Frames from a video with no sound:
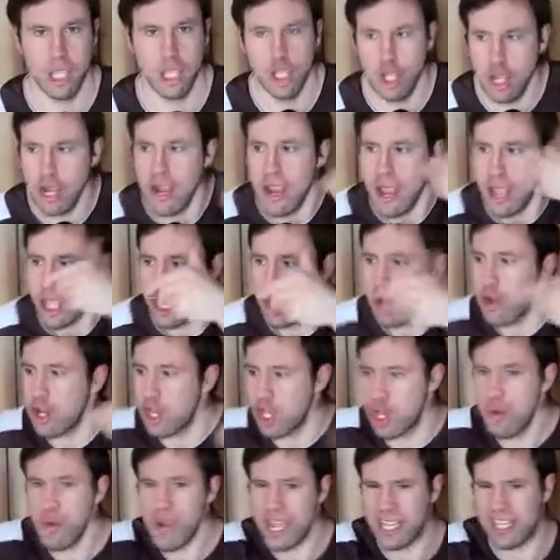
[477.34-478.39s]

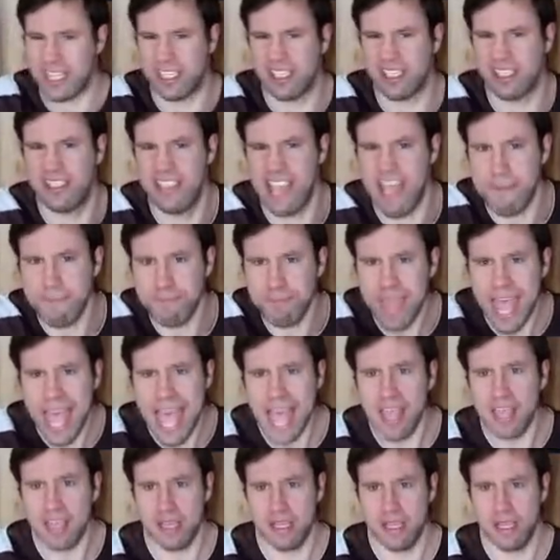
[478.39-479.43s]
You accept
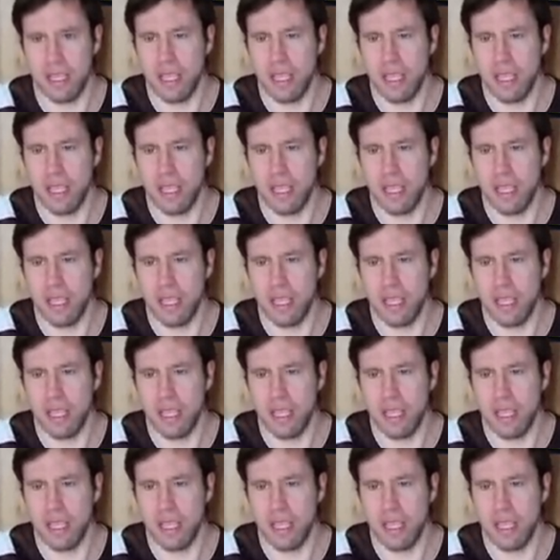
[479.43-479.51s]
that?